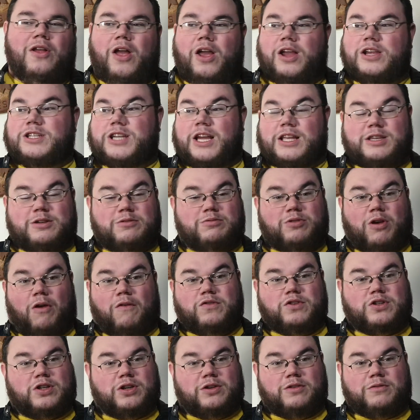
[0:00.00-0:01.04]
He said he was
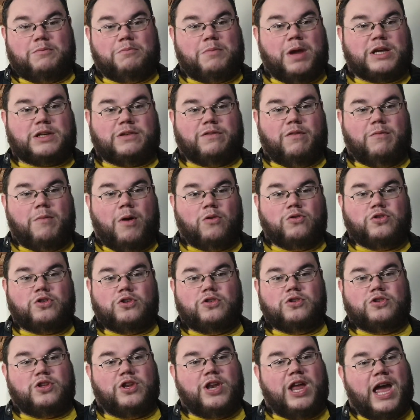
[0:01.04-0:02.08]
obviously a mix of
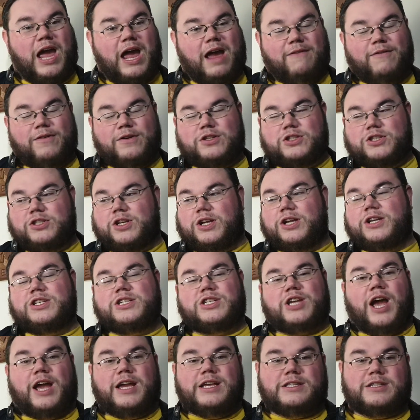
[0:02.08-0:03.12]
emotions, nervous,
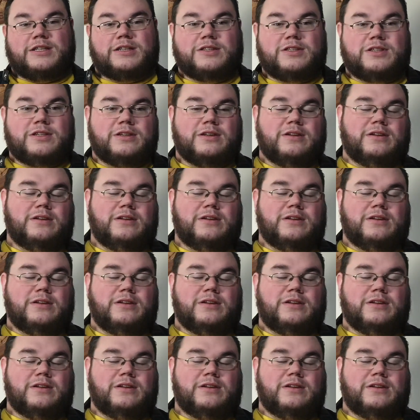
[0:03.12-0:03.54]
excited.